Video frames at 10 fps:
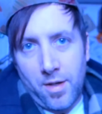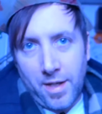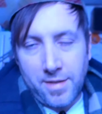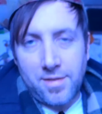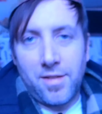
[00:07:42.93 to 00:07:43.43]

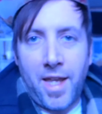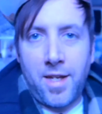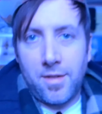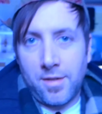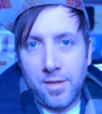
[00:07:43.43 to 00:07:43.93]
It's
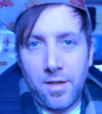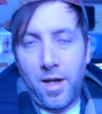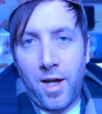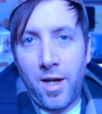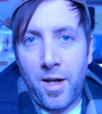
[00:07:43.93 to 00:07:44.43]
late.
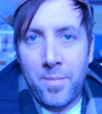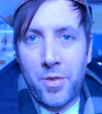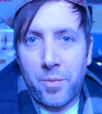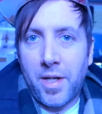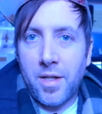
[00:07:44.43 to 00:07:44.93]
I'm
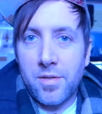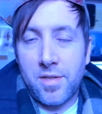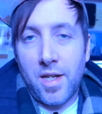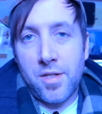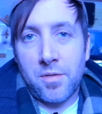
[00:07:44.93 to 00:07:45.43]
at the radio
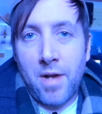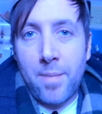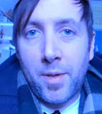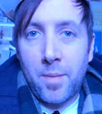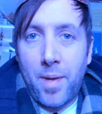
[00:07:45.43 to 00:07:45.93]
station
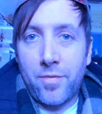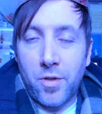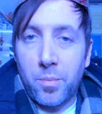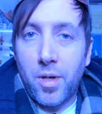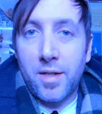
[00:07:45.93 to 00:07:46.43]
wrapping up
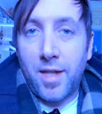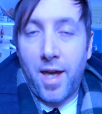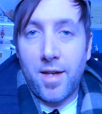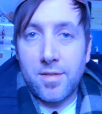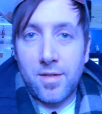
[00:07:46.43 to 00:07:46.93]
after a
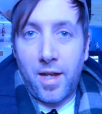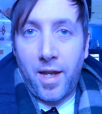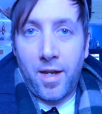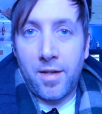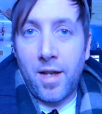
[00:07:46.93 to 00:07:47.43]
broadcast,
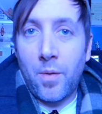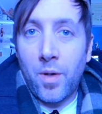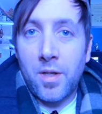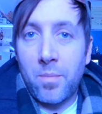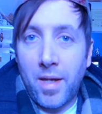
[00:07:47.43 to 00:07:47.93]
and I
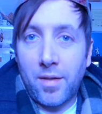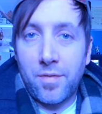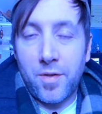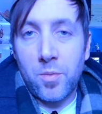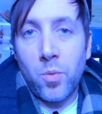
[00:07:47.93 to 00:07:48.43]
wanted to make a
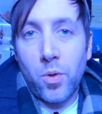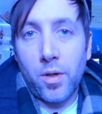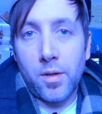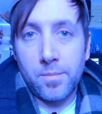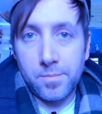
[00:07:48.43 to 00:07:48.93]
few
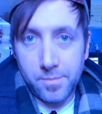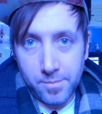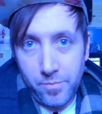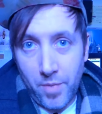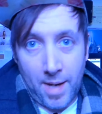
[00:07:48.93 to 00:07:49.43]
more
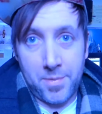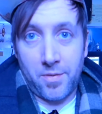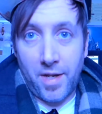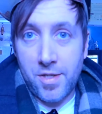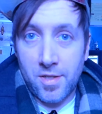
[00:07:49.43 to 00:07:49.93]

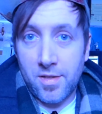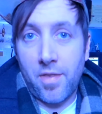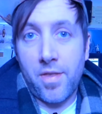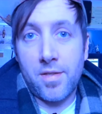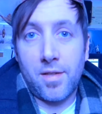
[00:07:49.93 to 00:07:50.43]
observations
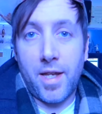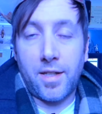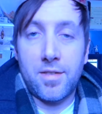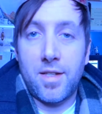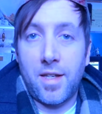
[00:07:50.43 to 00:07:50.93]
on this
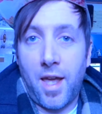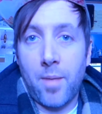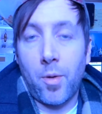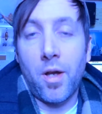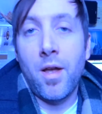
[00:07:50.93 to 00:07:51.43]
Leica C
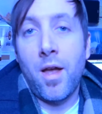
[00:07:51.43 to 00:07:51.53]
camera.